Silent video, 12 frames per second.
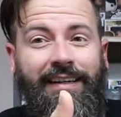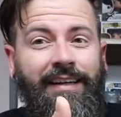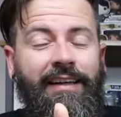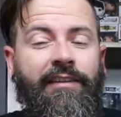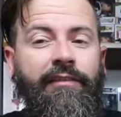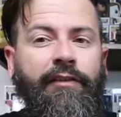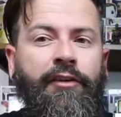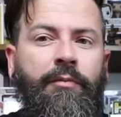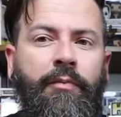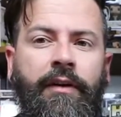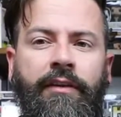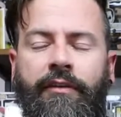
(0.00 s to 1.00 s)
and the first
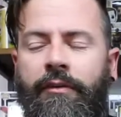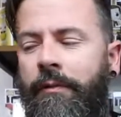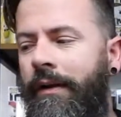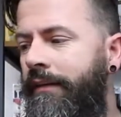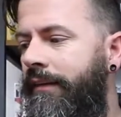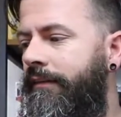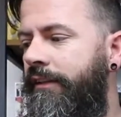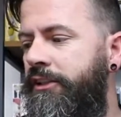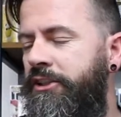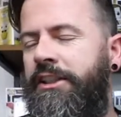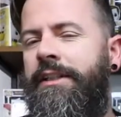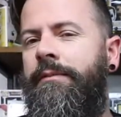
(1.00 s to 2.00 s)
prints are relatively
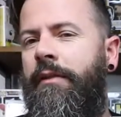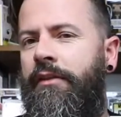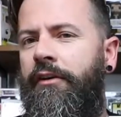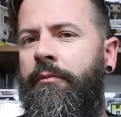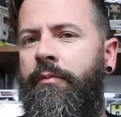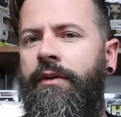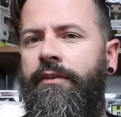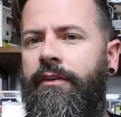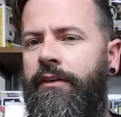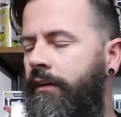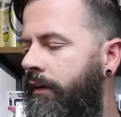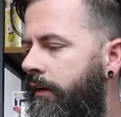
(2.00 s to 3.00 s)
cheap. The 3rd prints
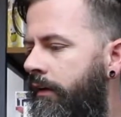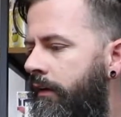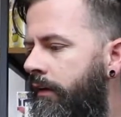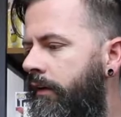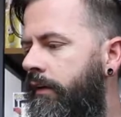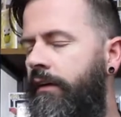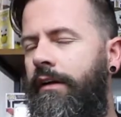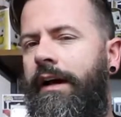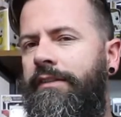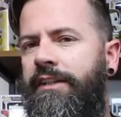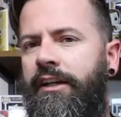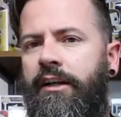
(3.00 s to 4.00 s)
are,
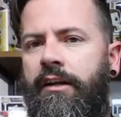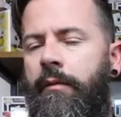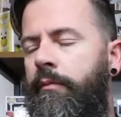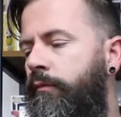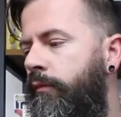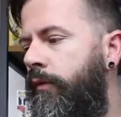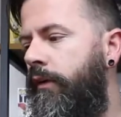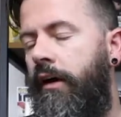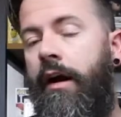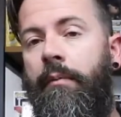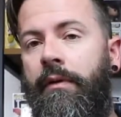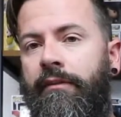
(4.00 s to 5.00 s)
I've seen a
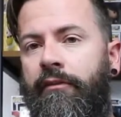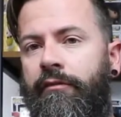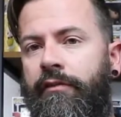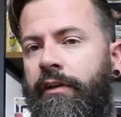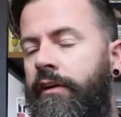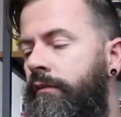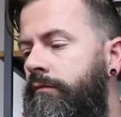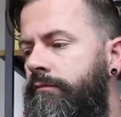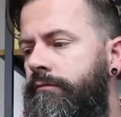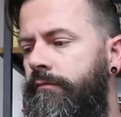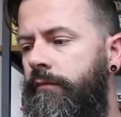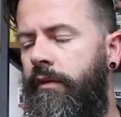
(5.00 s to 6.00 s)
couple of them for
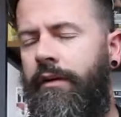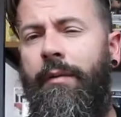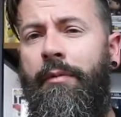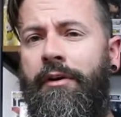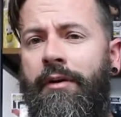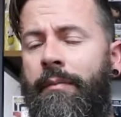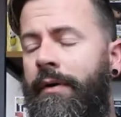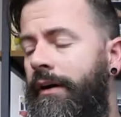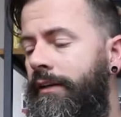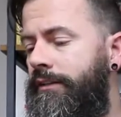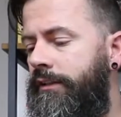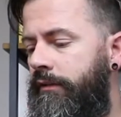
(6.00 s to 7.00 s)
a couple
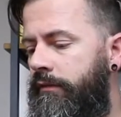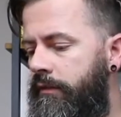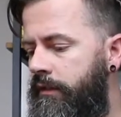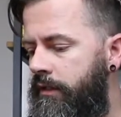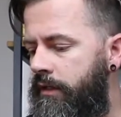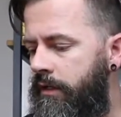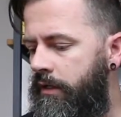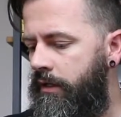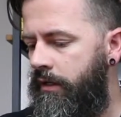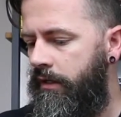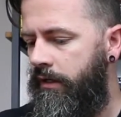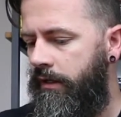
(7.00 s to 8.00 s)
$100. So
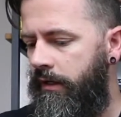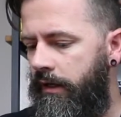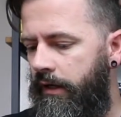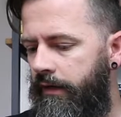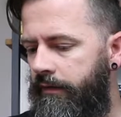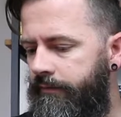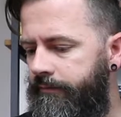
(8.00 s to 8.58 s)
I